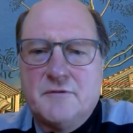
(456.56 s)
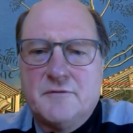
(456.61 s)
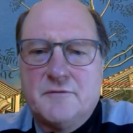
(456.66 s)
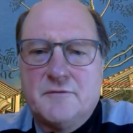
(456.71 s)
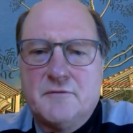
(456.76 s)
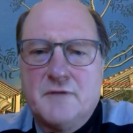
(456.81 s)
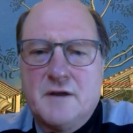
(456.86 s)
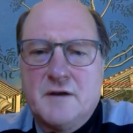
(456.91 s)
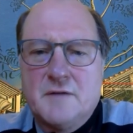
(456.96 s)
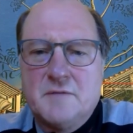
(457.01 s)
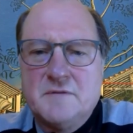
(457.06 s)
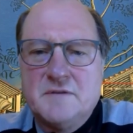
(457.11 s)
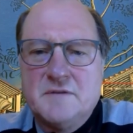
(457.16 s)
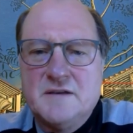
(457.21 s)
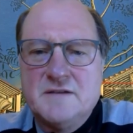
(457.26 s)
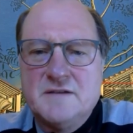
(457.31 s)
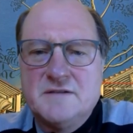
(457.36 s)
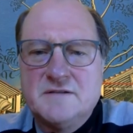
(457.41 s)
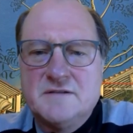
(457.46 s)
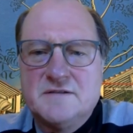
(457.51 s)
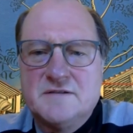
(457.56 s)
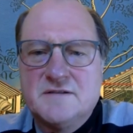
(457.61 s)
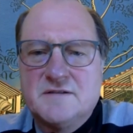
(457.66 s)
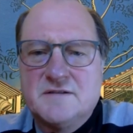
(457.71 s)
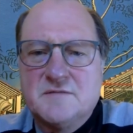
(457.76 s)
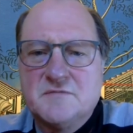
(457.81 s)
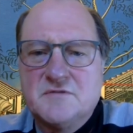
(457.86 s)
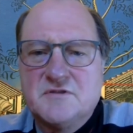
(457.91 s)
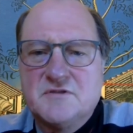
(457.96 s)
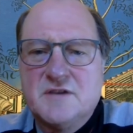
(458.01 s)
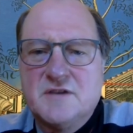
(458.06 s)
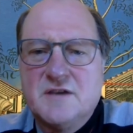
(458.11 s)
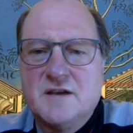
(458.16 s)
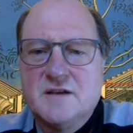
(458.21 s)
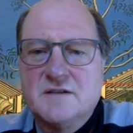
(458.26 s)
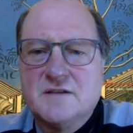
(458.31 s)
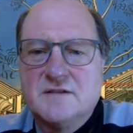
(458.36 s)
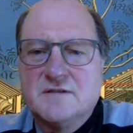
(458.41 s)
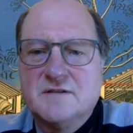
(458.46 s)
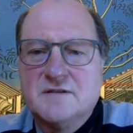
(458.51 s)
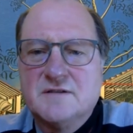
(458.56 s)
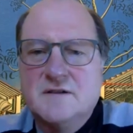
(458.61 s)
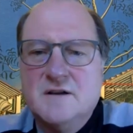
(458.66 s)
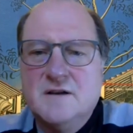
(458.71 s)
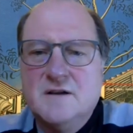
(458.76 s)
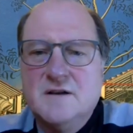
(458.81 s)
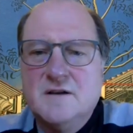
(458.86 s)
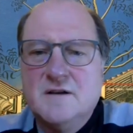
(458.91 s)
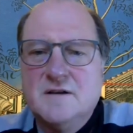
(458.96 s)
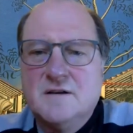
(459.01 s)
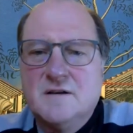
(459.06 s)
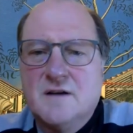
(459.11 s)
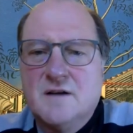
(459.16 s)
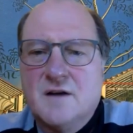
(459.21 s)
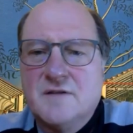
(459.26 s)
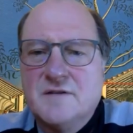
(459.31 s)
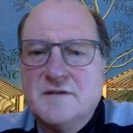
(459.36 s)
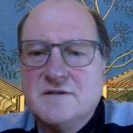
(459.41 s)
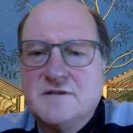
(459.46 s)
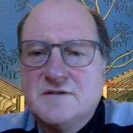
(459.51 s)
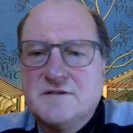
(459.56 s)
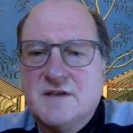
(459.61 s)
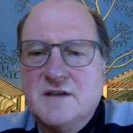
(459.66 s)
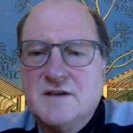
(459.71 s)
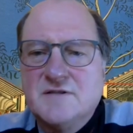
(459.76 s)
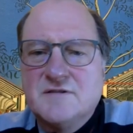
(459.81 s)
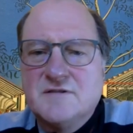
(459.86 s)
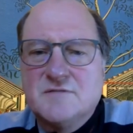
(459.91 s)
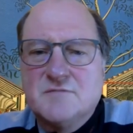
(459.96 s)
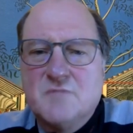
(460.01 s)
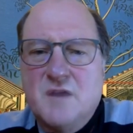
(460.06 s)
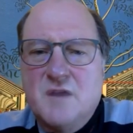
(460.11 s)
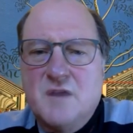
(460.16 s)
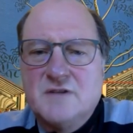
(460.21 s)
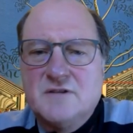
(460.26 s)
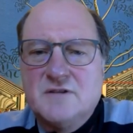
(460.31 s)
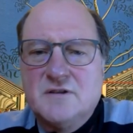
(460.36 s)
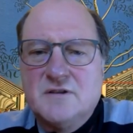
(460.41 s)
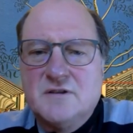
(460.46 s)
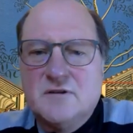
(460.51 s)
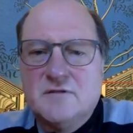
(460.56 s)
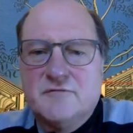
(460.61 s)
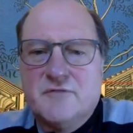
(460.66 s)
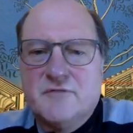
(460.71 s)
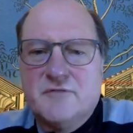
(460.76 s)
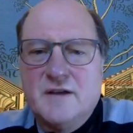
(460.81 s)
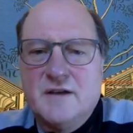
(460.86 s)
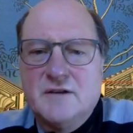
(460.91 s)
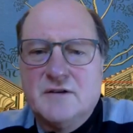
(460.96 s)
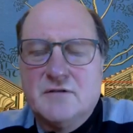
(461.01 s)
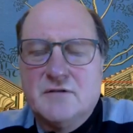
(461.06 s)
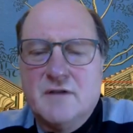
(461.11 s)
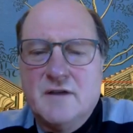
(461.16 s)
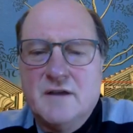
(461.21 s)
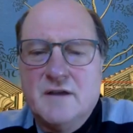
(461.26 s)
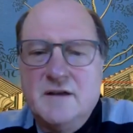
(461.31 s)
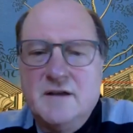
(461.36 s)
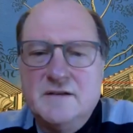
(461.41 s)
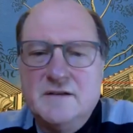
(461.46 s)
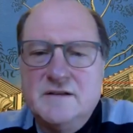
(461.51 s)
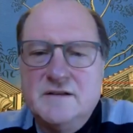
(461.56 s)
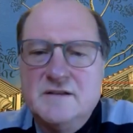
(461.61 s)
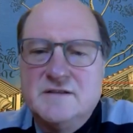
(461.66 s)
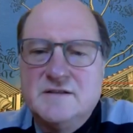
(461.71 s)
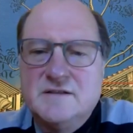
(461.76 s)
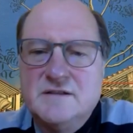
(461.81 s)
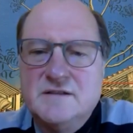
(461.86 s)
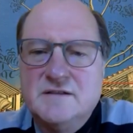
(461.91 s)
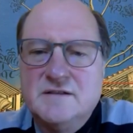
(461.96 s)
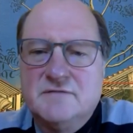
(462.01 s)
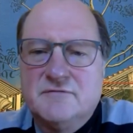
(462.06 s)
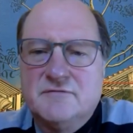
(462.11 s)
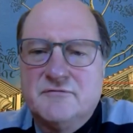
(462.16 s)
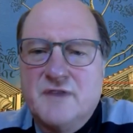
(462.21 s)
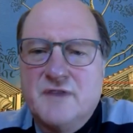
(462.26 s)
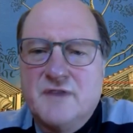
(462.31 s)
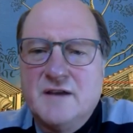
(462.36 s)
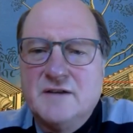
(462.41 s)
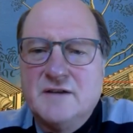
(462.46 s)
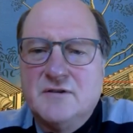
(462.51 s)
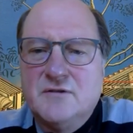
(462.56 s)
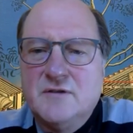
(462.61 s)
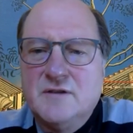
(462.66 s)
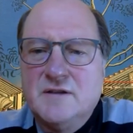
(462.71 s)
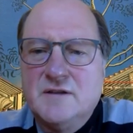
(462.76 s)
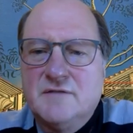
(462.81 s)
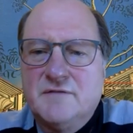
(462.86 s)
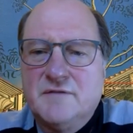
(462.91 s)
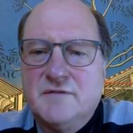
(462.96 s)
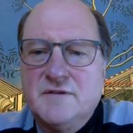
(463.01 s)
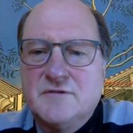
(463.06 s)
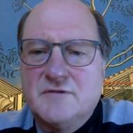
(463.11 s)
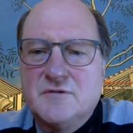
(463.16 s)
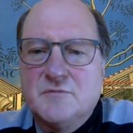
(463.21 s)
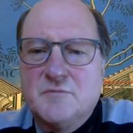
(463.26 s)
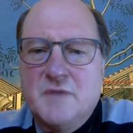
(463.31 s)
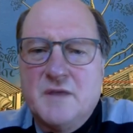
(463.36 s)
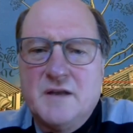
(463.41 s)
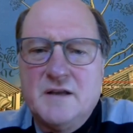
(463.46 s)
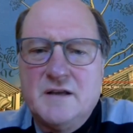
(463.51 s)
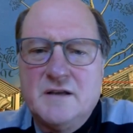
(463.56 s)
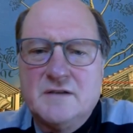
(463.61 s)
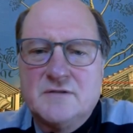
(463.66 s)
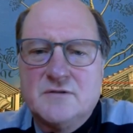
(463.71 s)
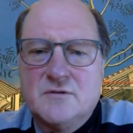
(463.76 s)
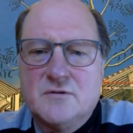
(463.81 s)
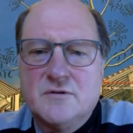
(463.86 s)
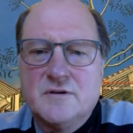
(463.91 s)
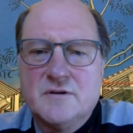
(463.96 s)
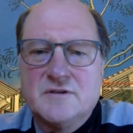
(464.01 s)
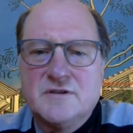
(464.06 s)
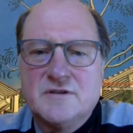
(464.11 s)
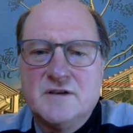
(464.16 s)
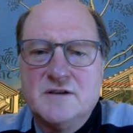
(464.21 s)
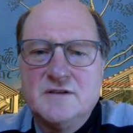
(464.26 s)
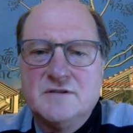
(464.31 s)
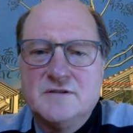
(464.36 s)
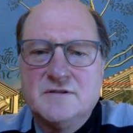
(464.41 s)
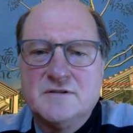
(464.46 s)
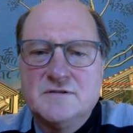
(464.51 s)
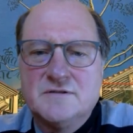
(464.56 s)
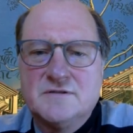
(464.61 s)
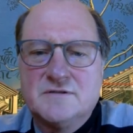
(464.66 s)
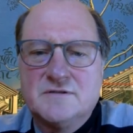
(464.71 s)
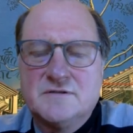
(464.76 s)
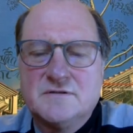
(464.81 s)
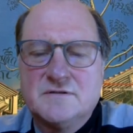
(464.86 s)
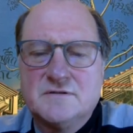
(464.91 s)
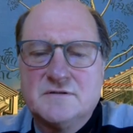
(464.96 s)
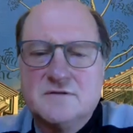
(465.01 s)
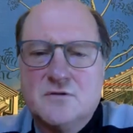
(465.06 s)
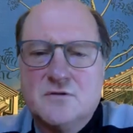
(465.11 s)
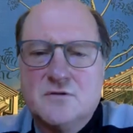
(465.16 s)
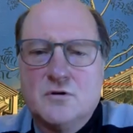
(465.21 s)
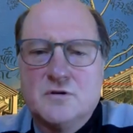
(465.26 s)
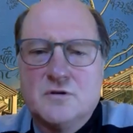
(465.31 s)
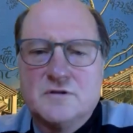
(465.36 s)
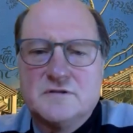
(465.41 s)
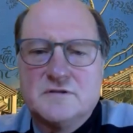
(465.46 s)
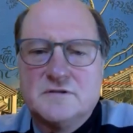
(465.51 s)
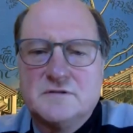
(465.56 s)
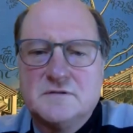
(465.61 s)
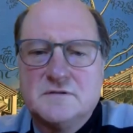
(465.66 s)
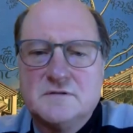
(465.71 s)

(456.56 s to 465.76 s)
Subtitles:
recommendation systems change? Are these changes modular and fine-grained, e.g. fine-tuning the feature embeddings, or the changes coarse?